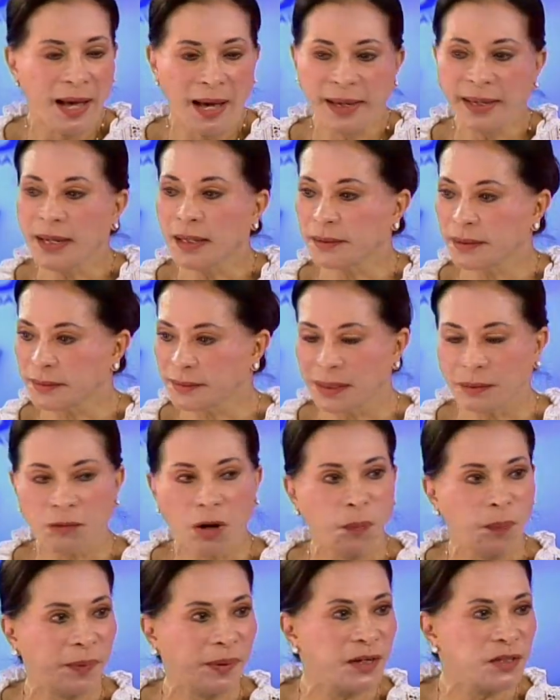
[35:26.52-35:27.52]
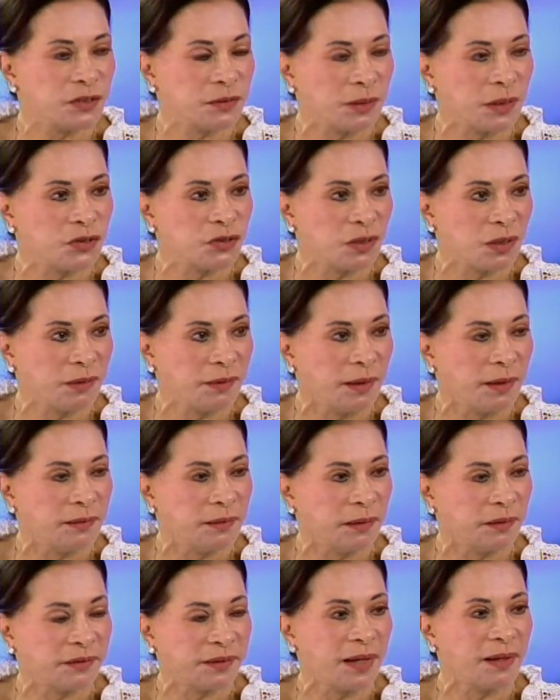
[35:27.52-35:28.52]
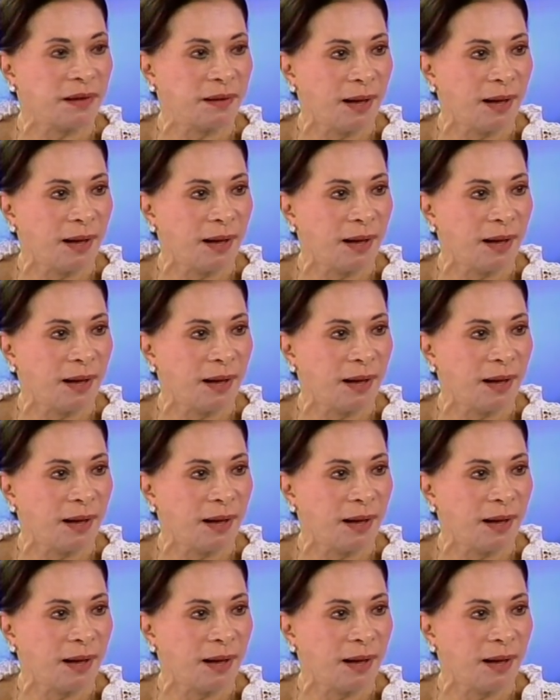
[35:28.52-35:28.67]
I had the same operation that she did, and thank